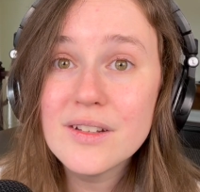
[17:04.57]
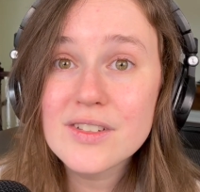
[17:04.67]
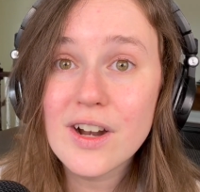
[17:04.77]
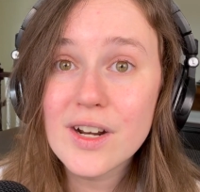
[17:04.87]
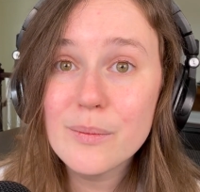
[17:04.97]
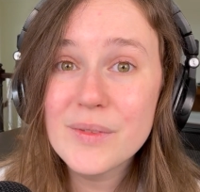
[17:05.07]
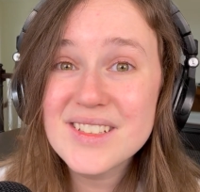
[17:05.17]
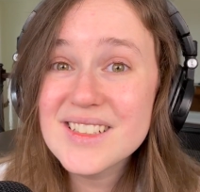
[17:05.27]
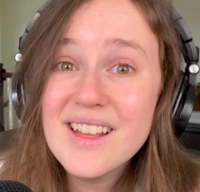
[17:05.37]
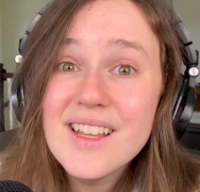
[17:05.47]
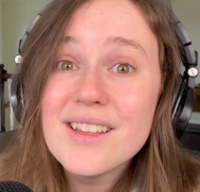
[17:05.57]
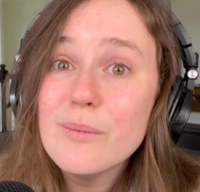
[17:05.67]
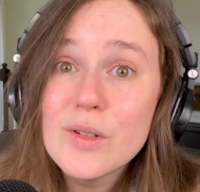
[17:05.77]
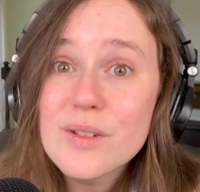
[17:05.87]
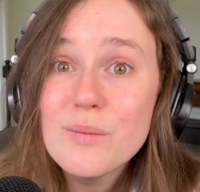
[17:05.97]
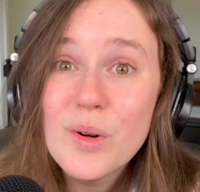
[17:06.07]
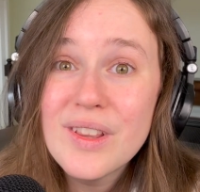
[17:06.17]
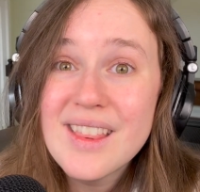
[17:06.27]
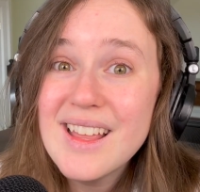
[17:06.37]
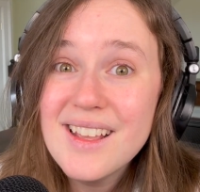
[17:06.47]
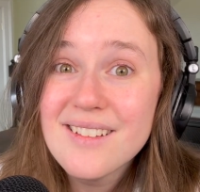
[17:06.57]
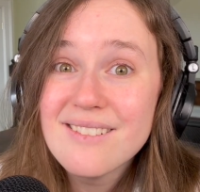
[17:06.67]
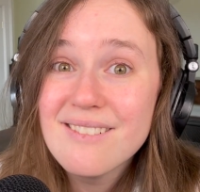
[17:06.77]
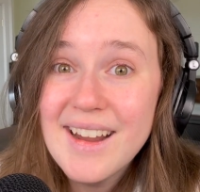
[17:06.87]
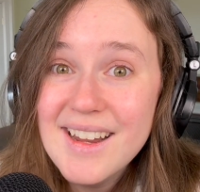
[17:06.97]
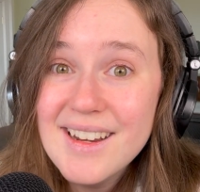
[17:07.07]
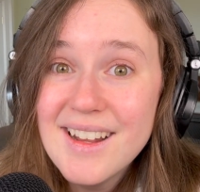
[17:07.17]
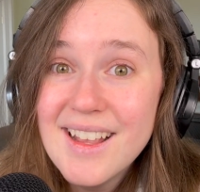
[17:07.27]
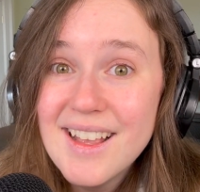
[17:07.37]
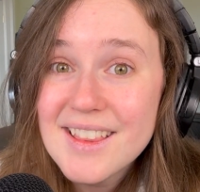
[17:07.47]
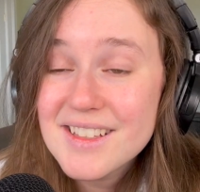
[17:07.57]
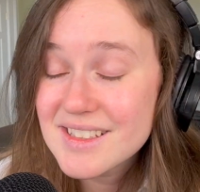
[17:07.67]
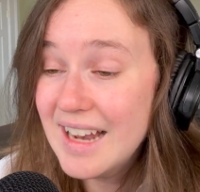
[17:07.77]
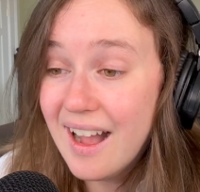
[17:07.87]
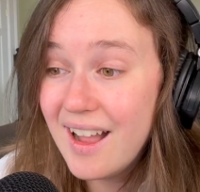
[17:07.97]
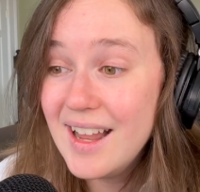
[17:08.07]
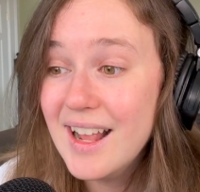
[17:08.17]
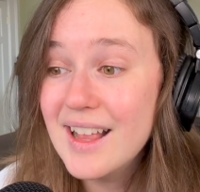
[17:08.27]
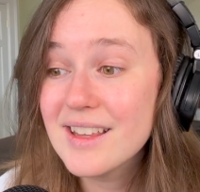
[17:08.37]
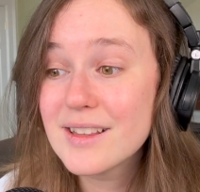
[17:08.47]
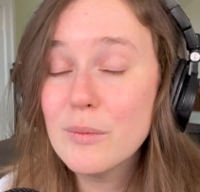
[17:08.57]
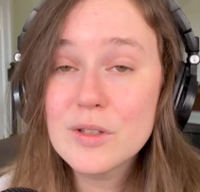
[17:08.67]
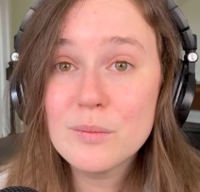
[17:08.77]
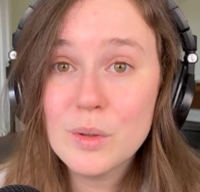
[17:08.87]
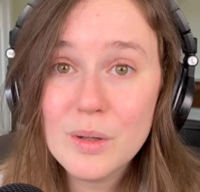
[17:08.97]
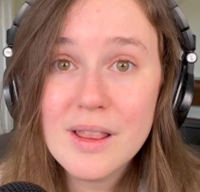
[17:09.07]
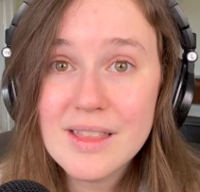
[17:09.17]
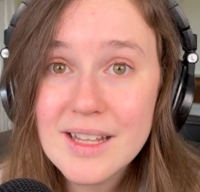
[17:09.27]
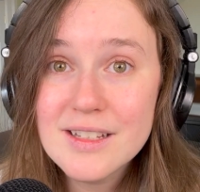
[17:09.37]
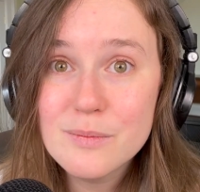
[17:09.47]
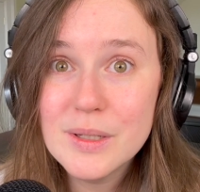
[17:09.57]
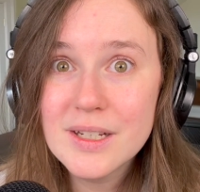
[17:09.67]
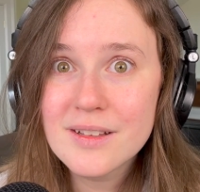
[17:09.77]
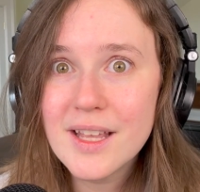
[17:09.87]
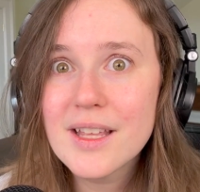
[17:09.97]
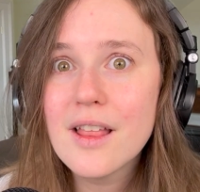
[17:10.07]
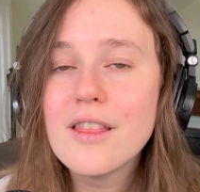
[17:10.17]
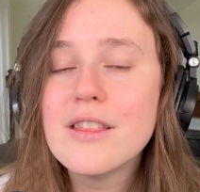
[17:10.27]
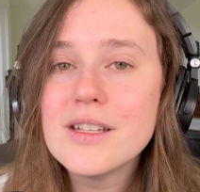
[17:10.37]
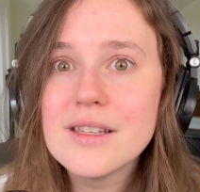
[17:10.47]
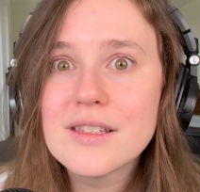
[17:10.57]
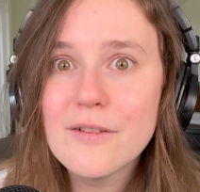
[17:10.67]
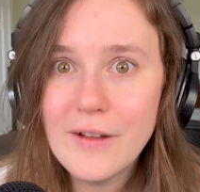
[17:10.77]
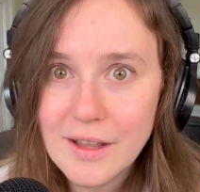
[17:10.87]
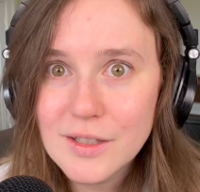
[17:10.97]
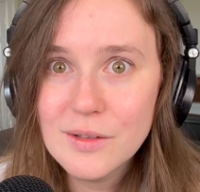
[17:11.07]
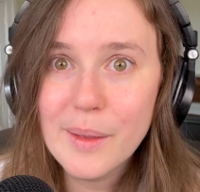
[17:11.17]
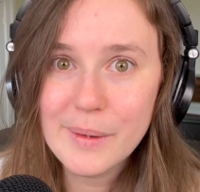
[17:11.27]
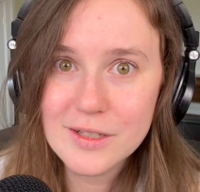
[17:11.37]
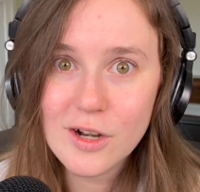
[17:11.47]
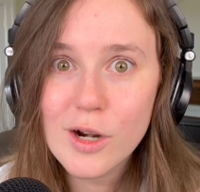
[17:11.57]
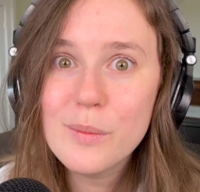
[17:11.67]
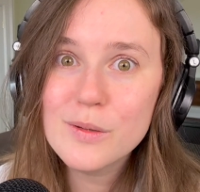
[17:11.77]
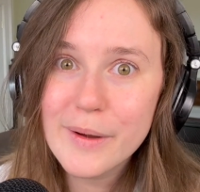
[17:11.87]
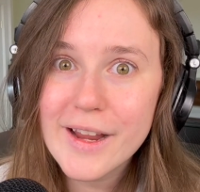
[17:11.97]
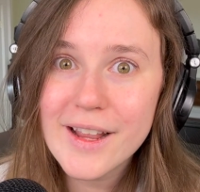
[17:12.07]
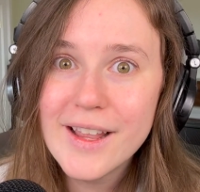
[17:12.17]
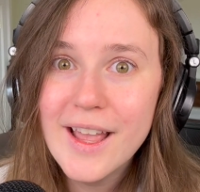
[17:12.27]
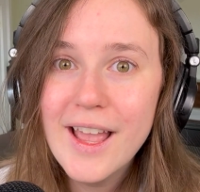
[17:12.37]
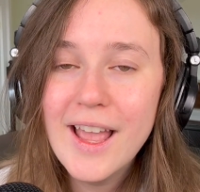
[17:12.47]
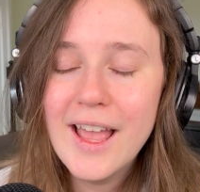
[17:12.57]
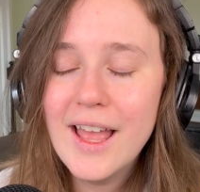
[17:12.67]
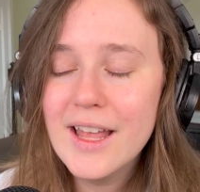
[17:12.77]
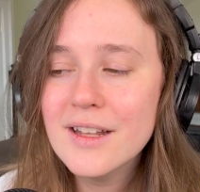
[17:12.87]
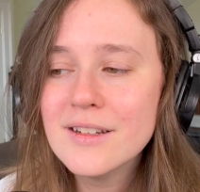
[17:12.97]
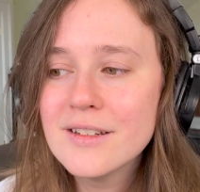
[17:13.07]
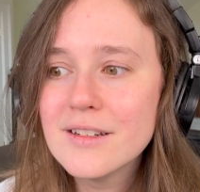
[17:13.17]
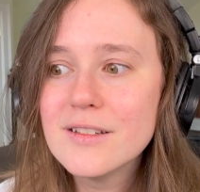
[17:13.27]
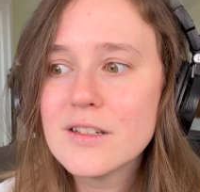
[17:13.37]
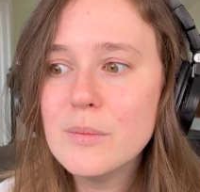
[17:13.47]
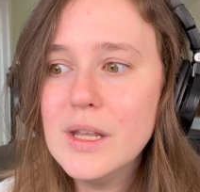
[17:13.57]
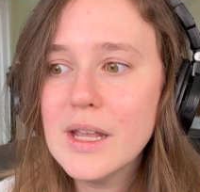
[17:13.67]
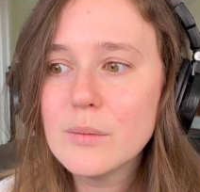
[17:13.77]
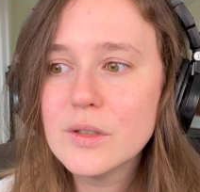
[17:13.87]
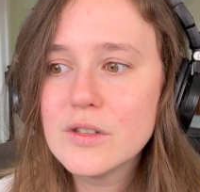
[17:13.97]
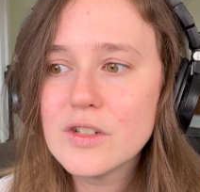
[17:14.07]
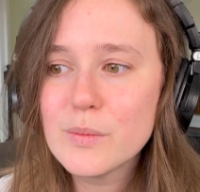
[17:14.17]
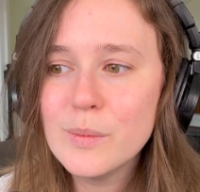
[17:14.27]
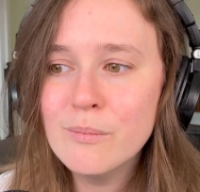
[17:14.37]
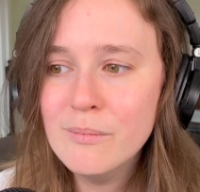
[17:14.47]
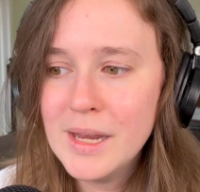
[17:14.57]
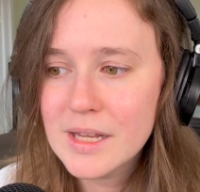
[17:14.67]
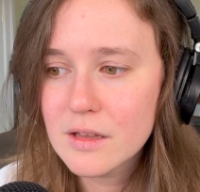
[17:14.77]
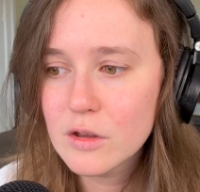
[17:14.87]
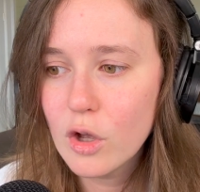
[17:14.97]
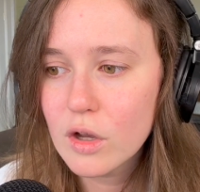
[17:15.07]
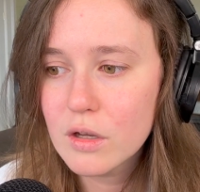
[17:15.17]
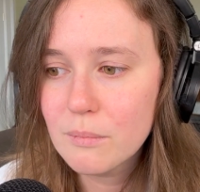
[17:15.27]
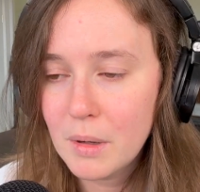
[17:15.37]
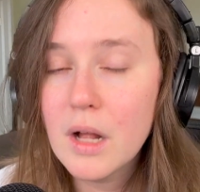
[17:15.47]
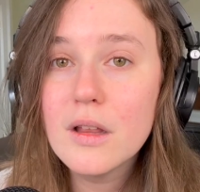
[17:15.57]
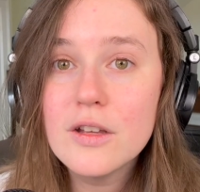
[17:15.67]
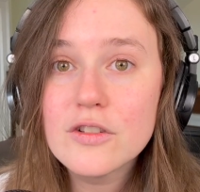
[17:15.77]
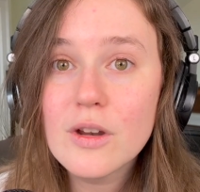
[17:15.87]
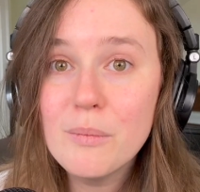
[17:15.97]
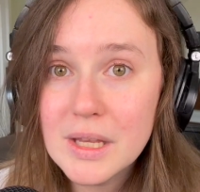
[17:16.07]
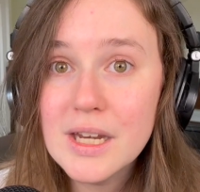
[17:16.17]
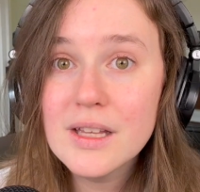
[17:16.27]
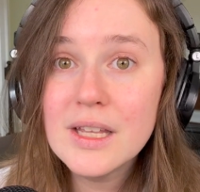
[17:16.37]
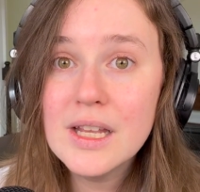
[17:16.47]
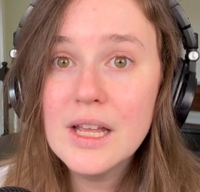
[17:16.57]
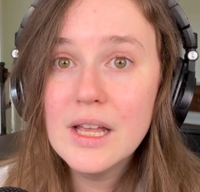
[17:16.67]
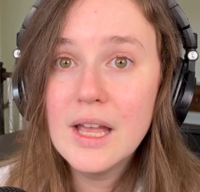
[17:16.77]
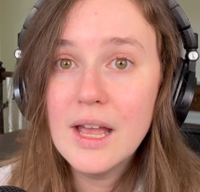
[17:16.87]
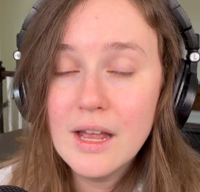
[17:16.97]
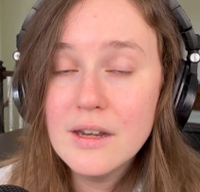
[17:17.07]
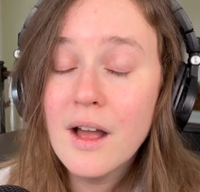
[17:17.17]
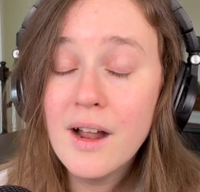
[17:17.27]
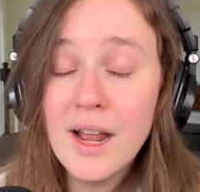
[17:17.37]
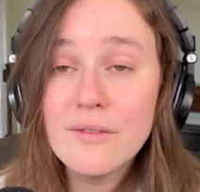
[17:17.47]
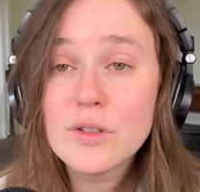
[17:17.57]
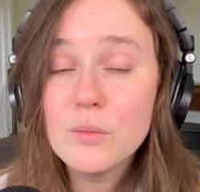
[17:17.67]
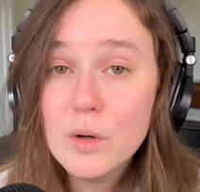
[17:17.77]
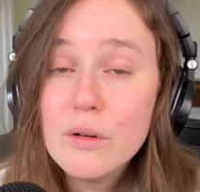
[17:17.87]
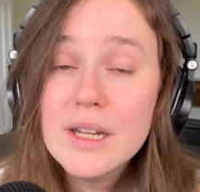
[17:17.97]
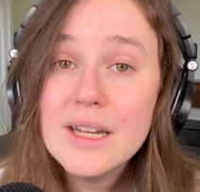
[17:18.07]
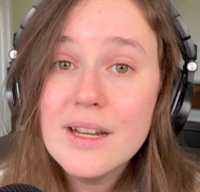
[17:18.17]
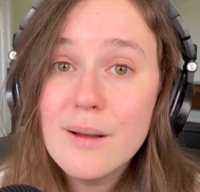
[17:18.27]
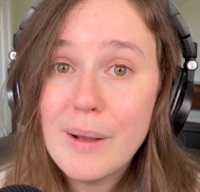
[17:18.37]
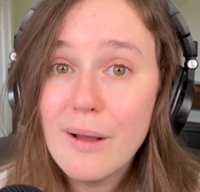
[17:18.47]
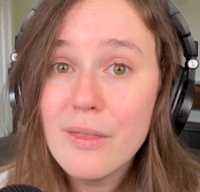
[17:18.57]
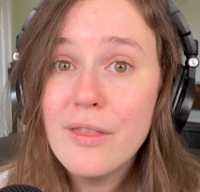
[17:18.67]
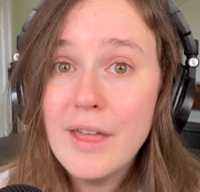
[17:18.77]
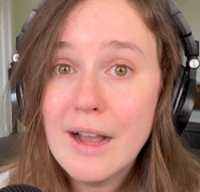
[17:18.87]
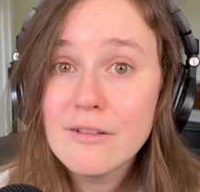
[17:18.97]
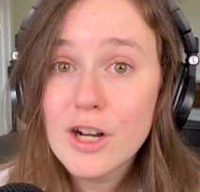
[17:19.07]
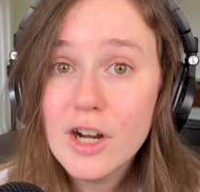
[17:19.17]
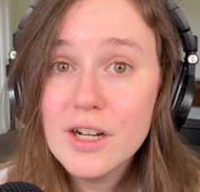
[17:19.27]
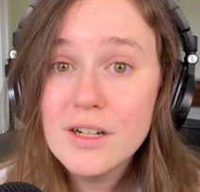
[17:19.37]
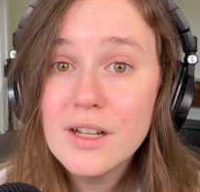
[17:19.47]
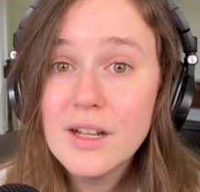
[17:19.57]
a startup, that's not like the most important thing, right? That's not. Like, the most important thing is being like, this is the value that my startup is bringing. And to be able to just make it look polished immediately and not have to worry about that regard,